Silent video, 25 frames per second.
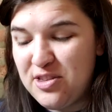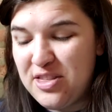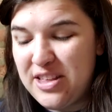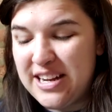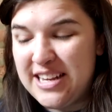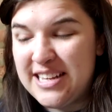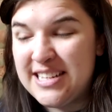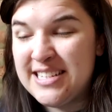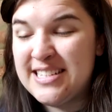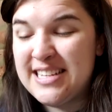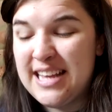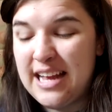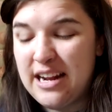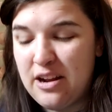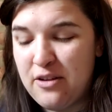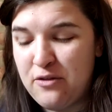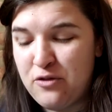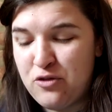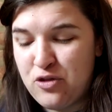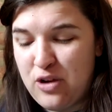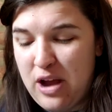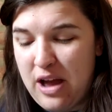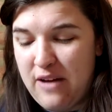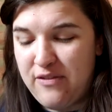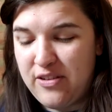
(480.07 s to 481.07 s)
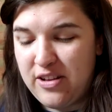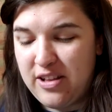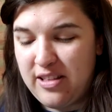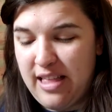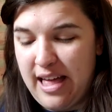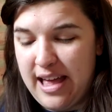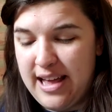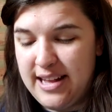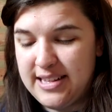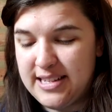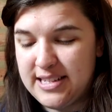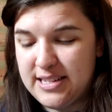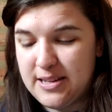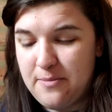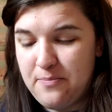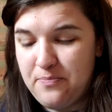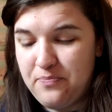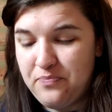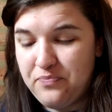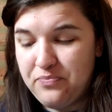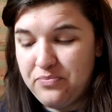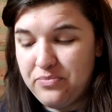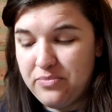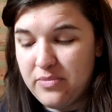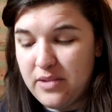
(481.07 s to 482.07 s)
than a set of traffic lights.
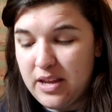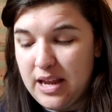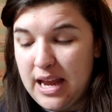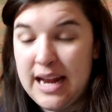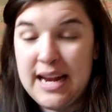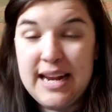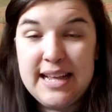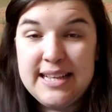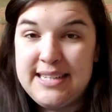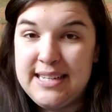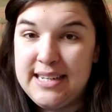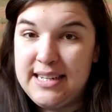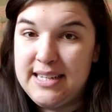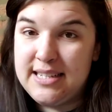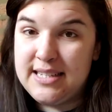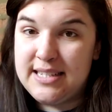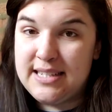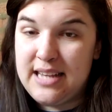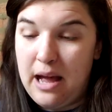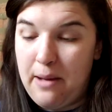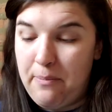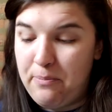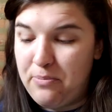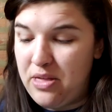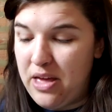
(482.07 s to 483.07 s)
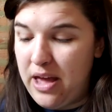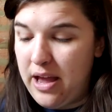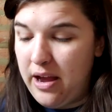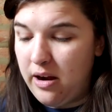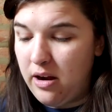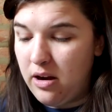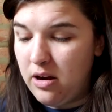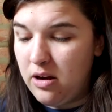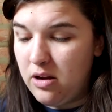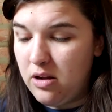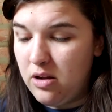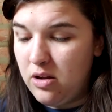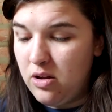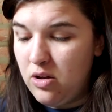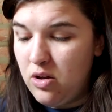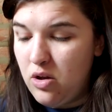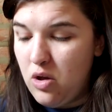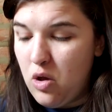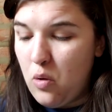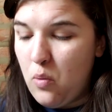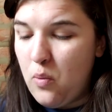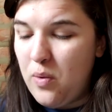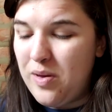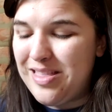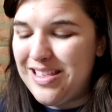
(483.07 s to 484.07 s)
And it didn't stop there.
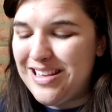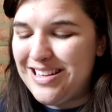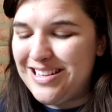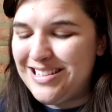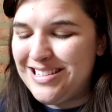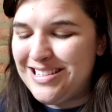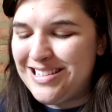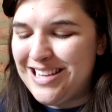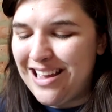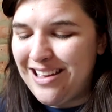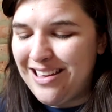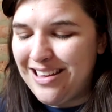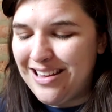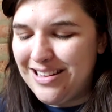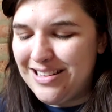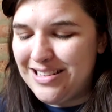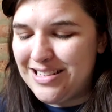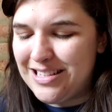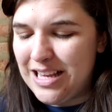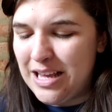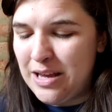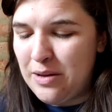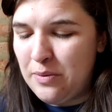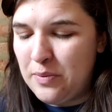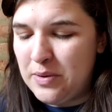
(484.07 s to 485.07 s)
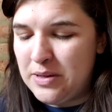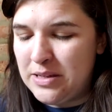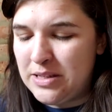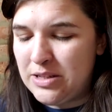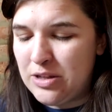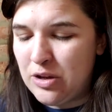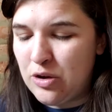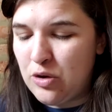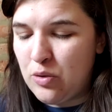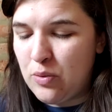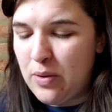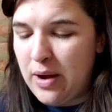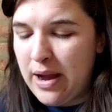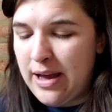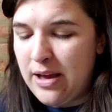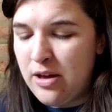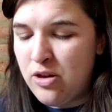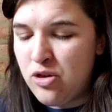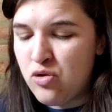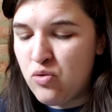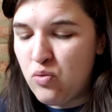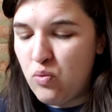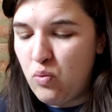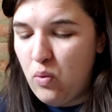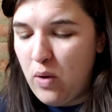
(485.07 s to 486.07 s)
Within seconds, it was the
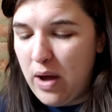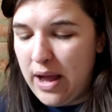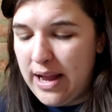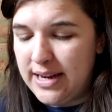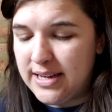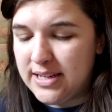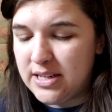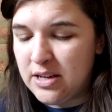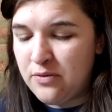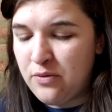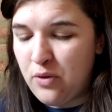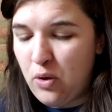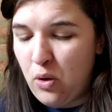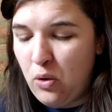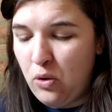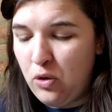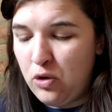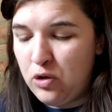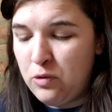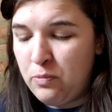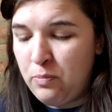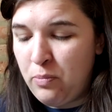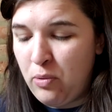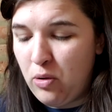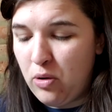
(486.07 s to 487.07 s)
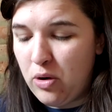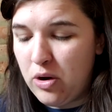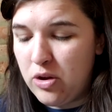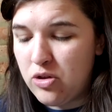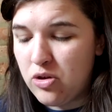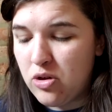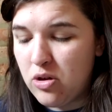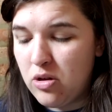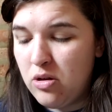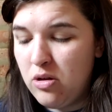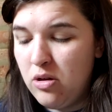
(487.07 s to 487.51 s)
grayish white of old porridge.